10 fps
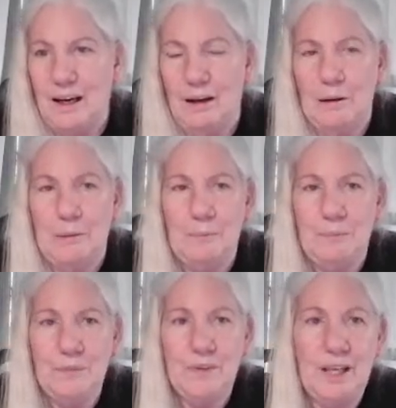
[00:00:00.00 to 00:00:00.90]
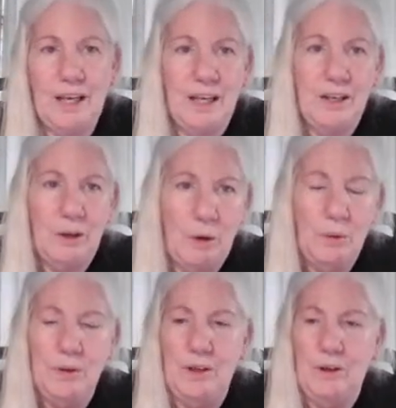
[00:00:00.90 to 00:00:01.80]
um,
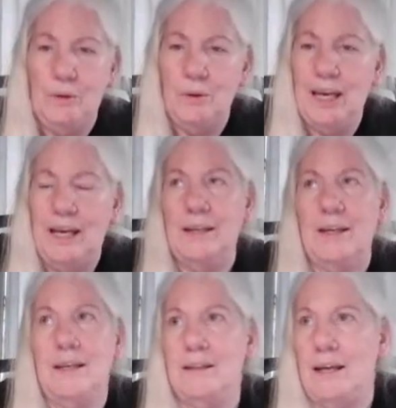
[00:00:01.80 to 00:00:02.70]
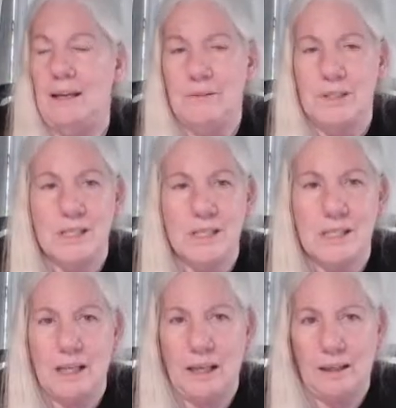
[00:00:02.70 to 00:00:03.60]
okayed it, and then it was
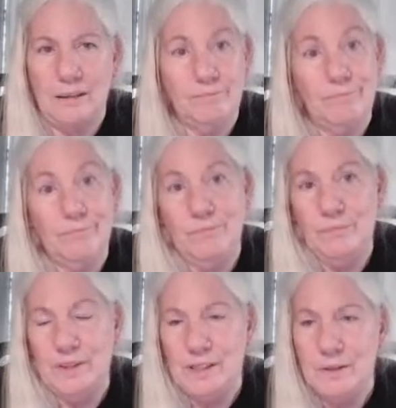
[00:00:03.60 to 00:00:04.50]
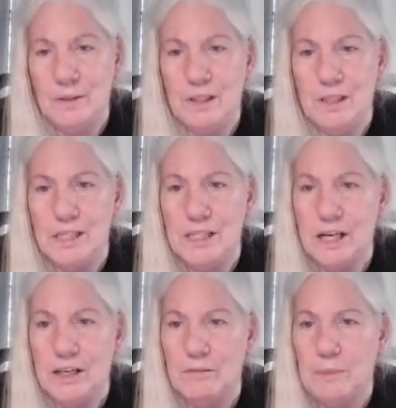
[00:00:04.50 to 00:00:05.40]
just like the
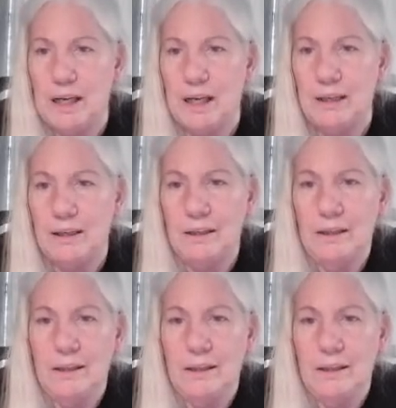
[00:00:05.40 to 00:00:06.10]
start of my